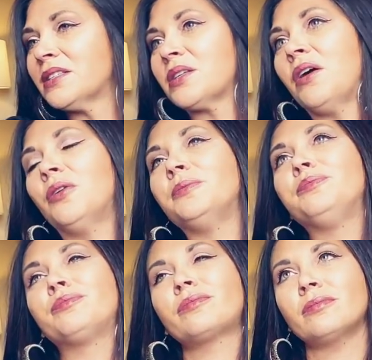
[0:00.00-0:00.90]
so
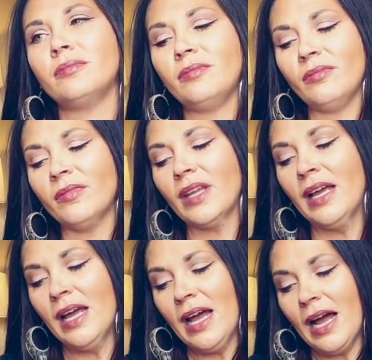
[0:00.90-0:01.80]

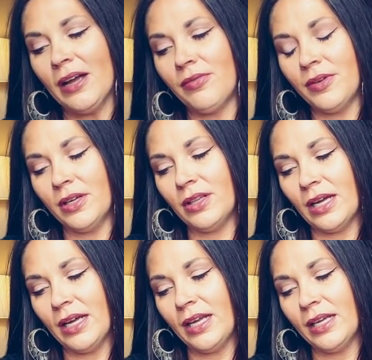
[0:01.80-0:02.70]
I feel
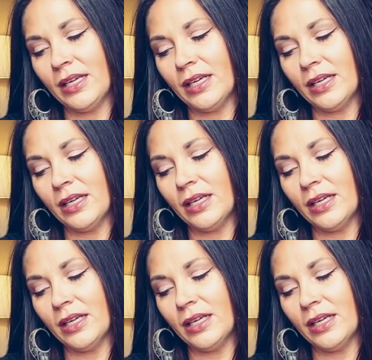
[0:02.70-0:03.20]
like,